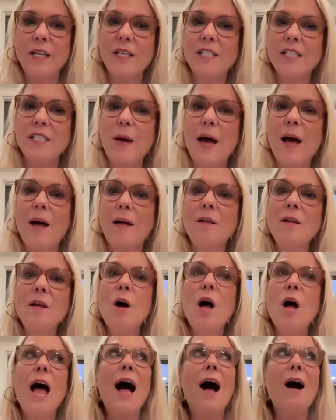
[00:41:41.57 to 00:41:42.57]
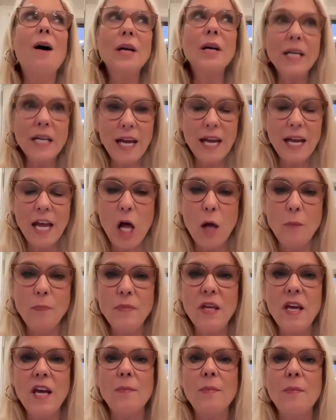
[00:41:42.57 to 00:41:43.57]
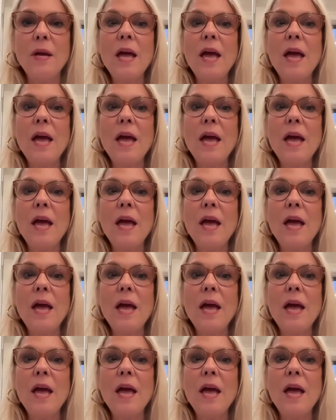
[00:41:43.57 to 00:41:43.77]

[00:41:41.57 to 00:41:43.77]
It's about how can I help them?